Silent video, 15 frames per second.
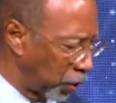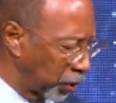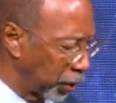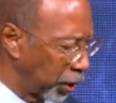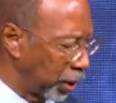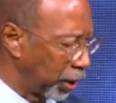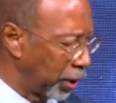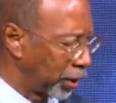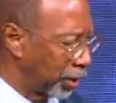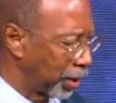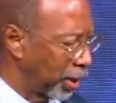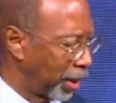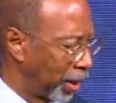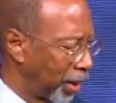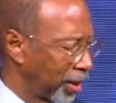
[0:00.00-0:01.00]
seeds.
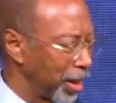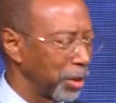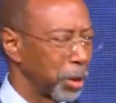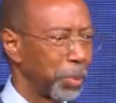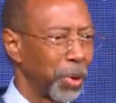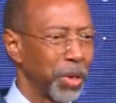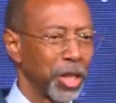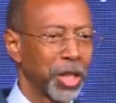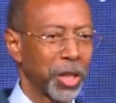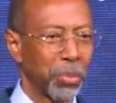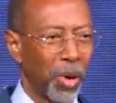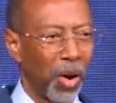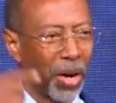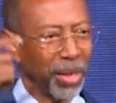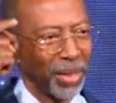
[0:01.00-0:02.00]
See, those are pretty
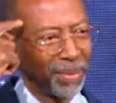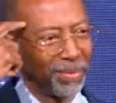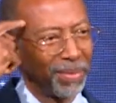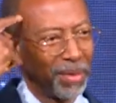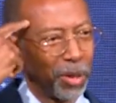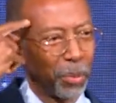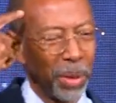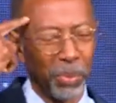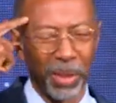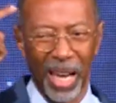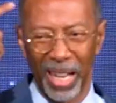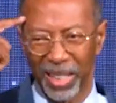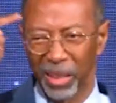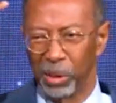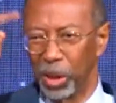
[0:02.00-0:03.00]
smart. You know, people
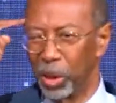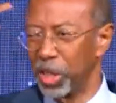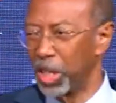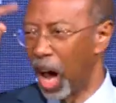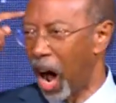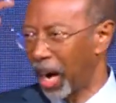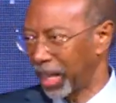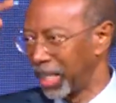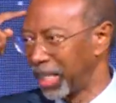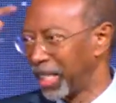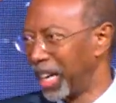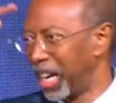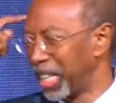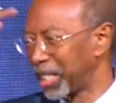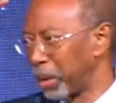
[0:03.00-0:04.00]
got some little noggin.
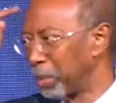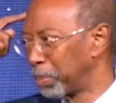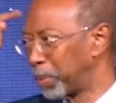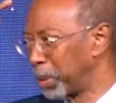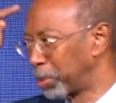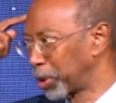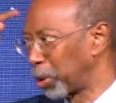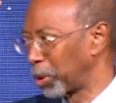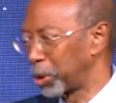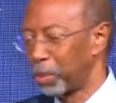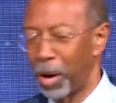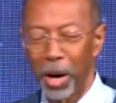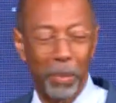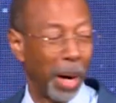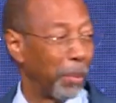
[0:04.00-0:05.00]
Some people so
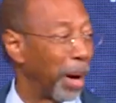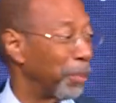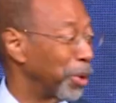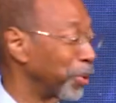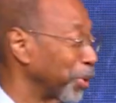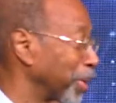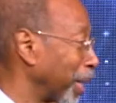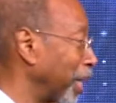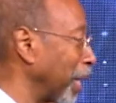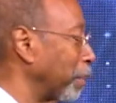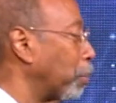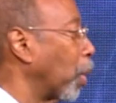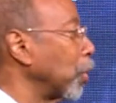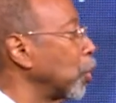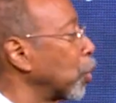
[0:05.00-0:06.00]
smart, my mama used to say that,
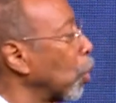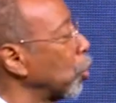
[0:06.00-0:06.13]
boy, you're so